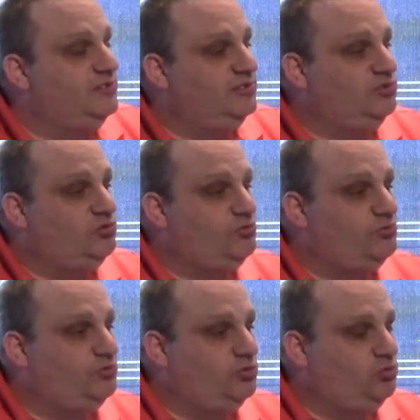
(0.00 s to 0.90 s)

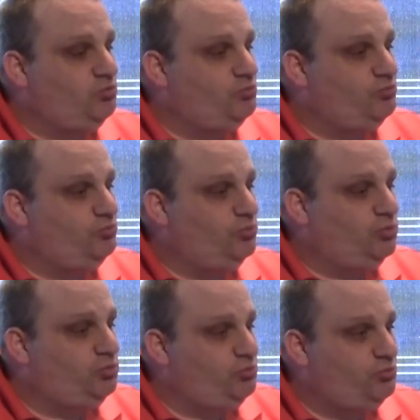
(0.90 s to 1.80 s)

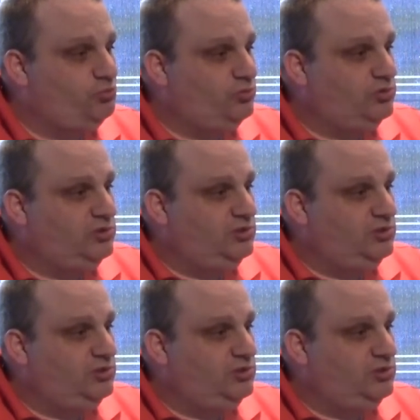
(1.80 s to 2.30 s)
[no speech]